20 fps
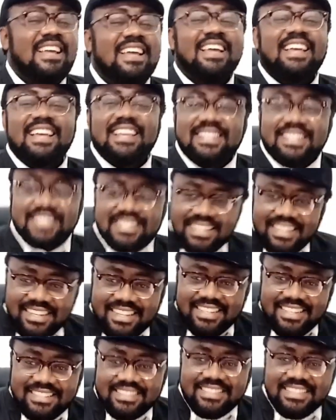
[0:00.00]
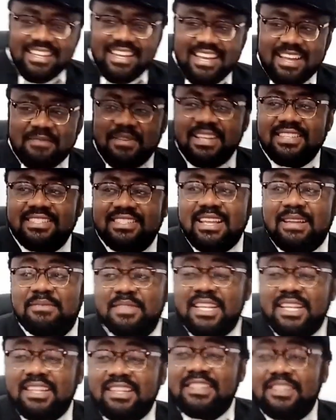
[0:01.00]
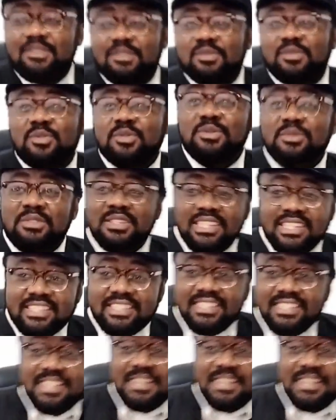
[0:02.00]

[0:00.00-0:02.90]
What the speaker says: Excellent. I'm telling you to read,